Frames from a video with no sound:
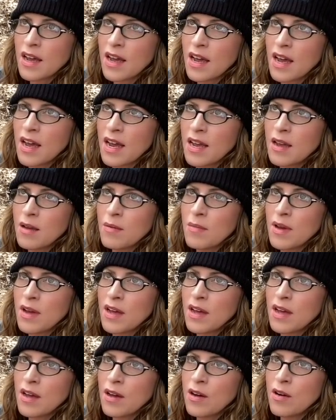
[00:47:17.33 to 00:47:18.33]
I am
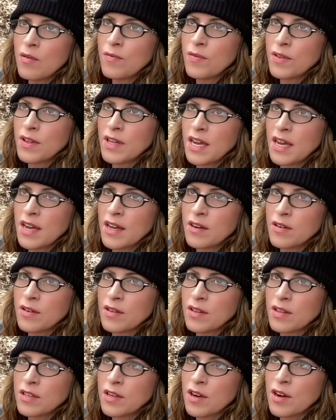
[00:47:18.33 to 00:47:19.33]
hopefully under
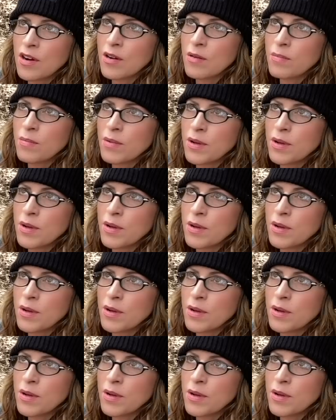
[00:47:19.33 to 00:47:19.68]
the tarp.